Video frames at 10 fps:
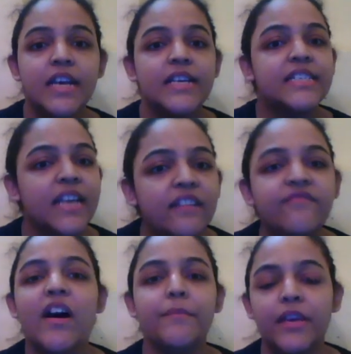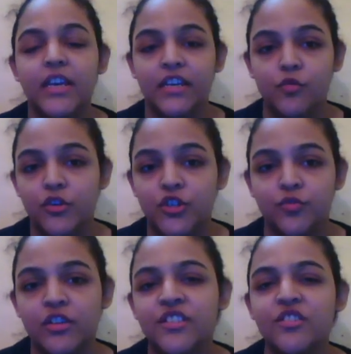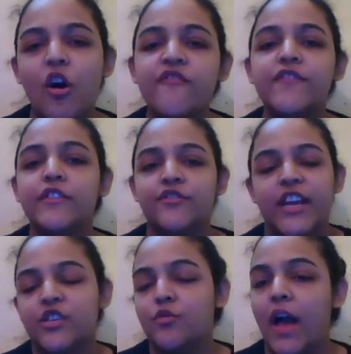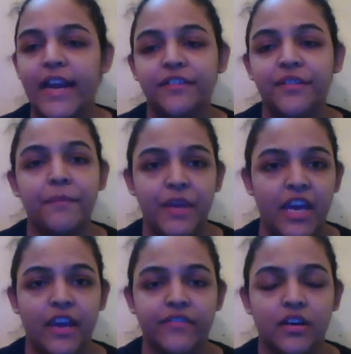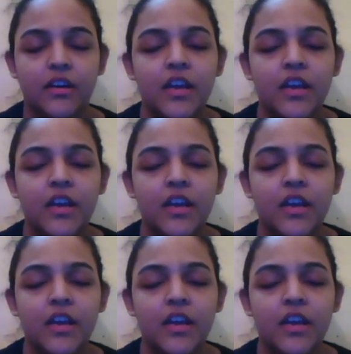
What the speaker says: Self-harming individuals often try to hide their behavior.